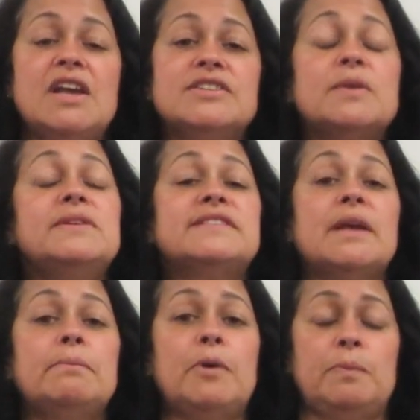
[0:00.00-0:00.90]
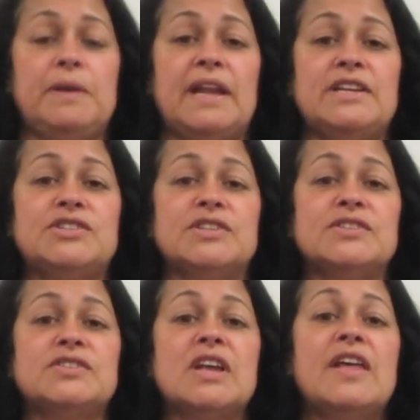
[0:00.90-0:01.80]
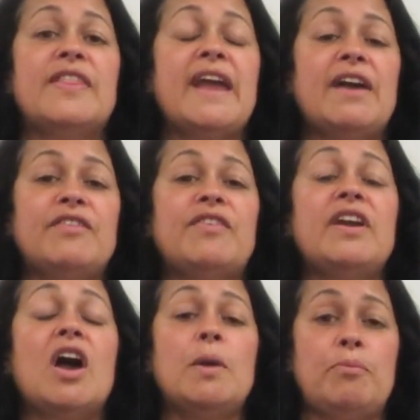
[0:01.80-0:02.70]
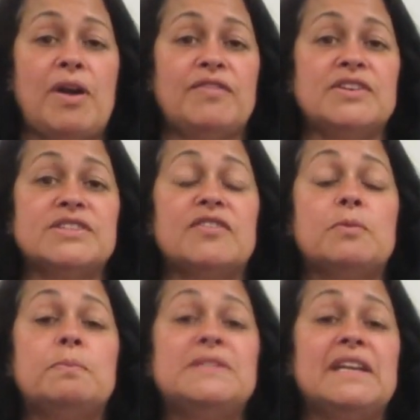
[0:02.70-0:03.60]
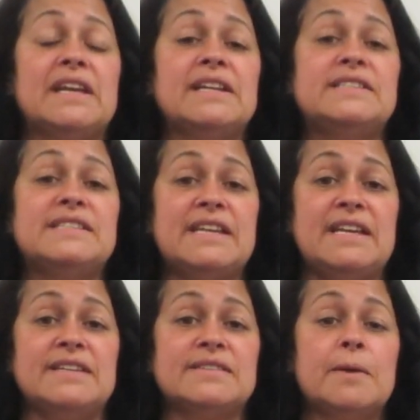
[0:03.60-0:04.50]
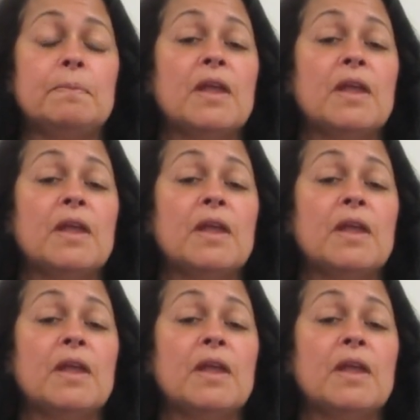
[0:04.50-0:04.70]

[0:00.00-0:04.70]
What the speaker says: So in some populations, they have a very high prevalence of a particular disease.